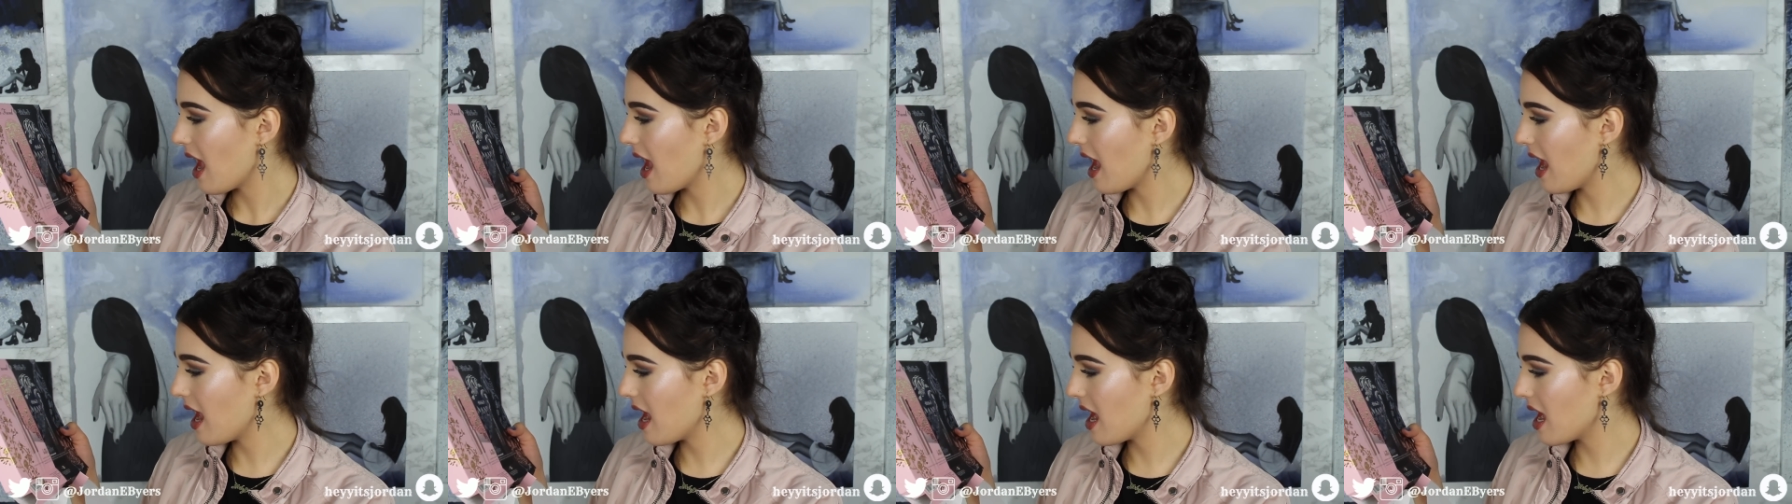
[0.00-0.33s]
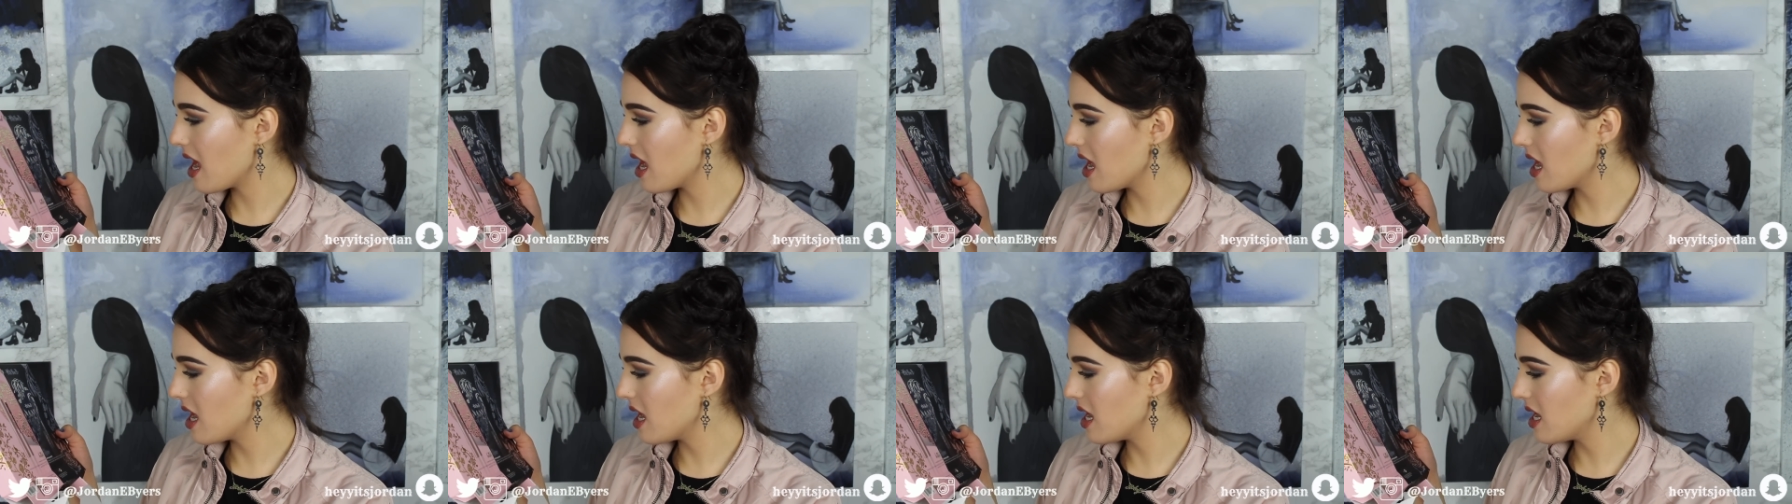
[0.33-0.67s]

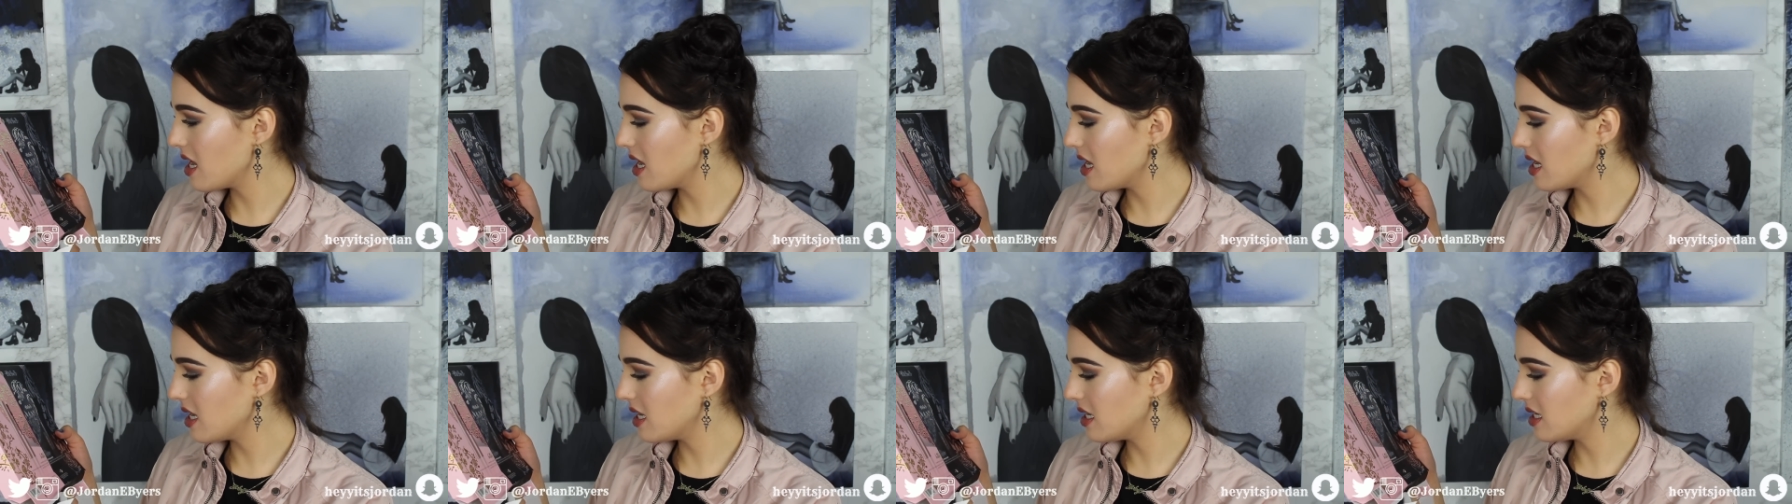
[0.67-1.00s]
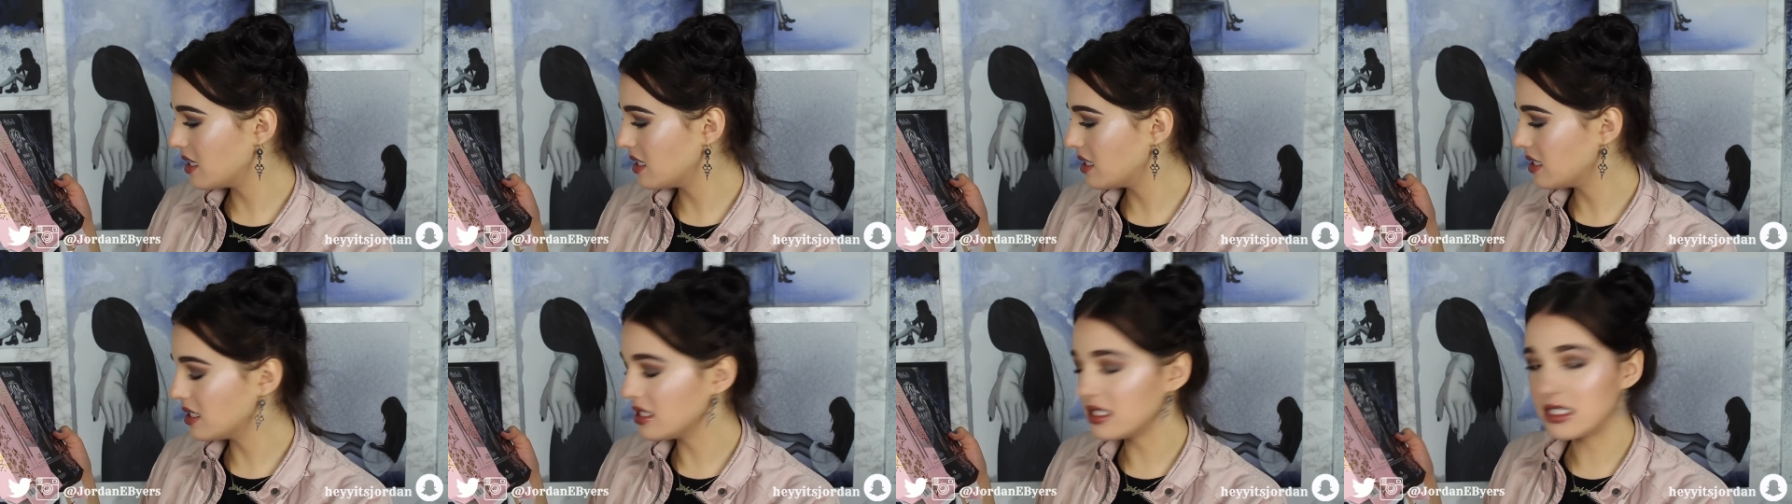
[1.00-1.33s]

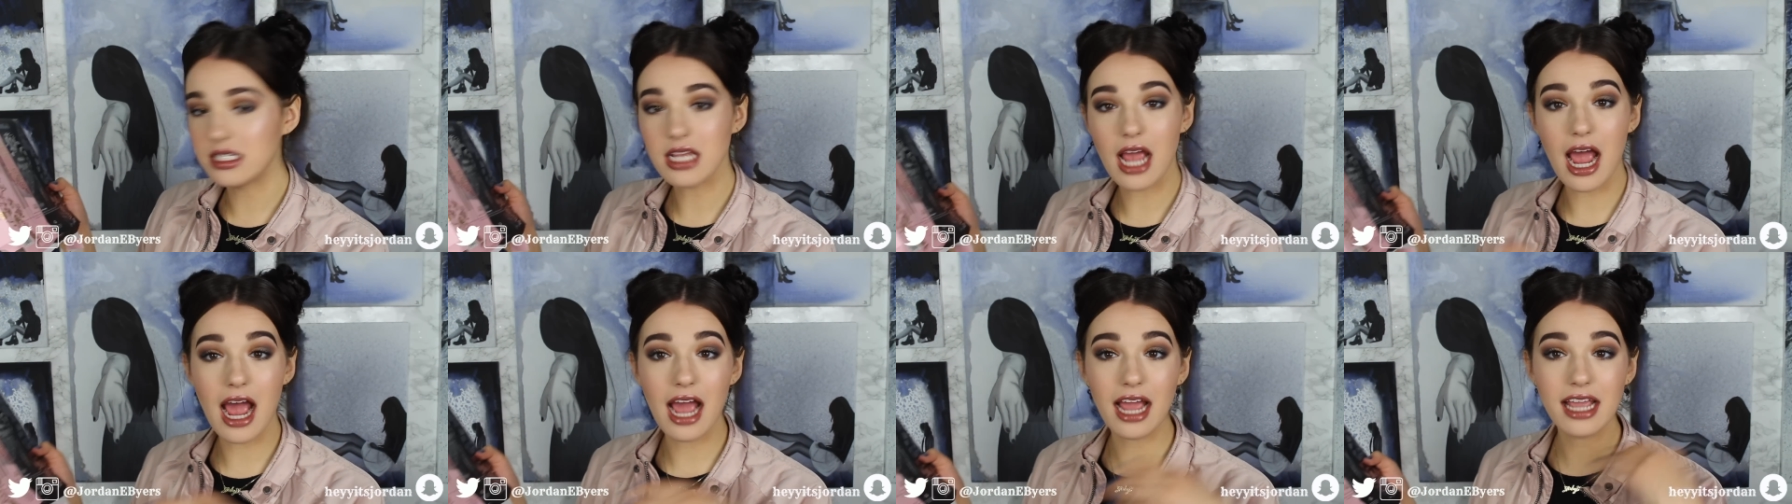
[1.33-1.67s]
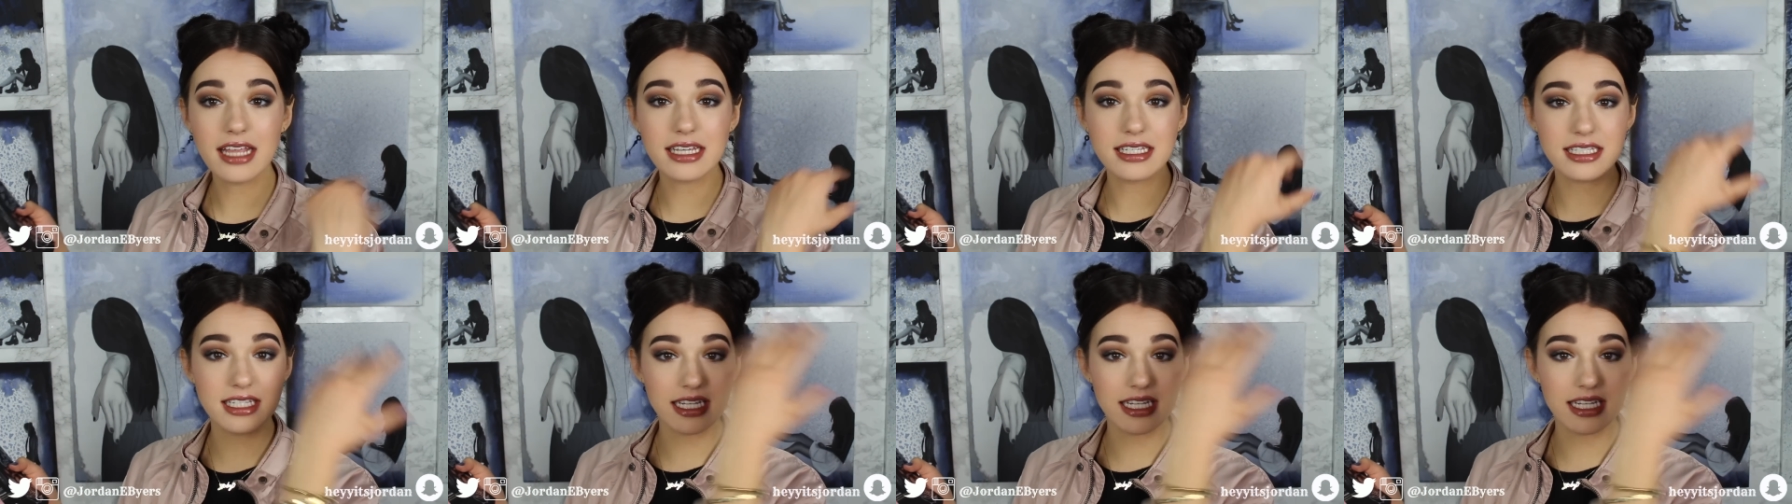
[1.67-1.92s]
And I